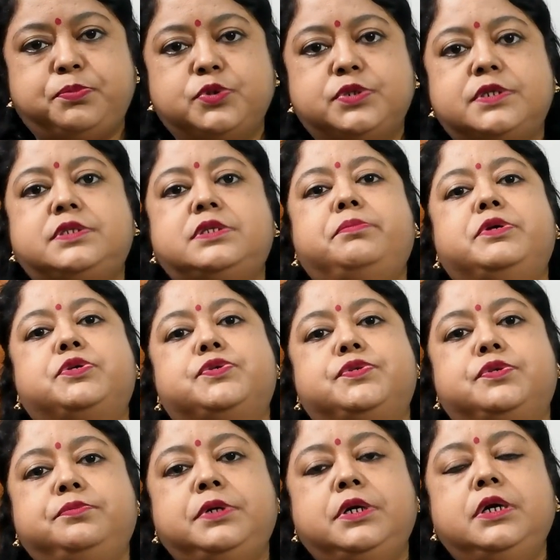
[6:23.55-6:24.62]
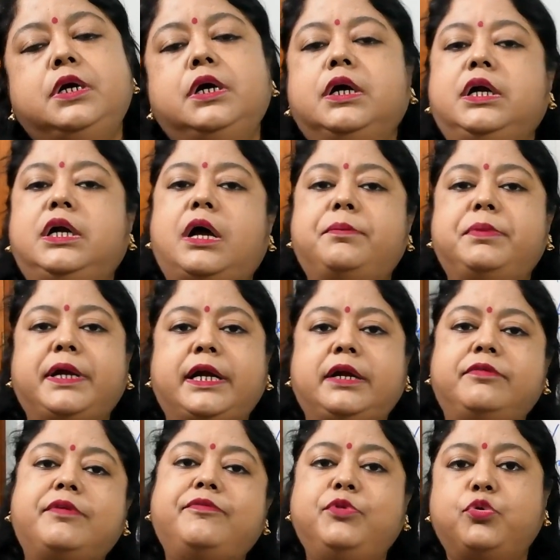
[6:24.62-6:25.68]
possess the mesosome. Gram
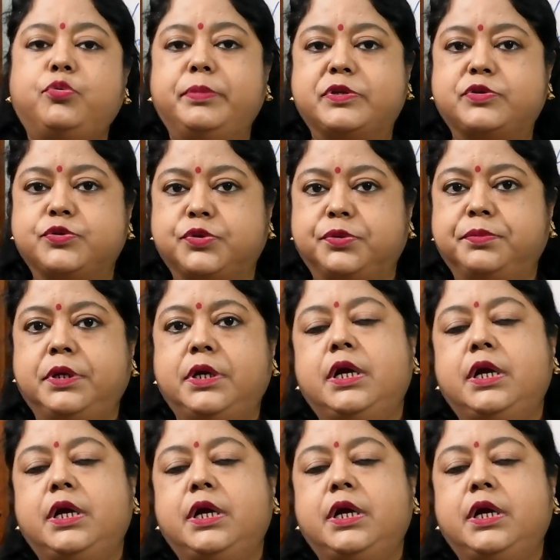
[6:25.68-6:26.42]
negative have no mesosome.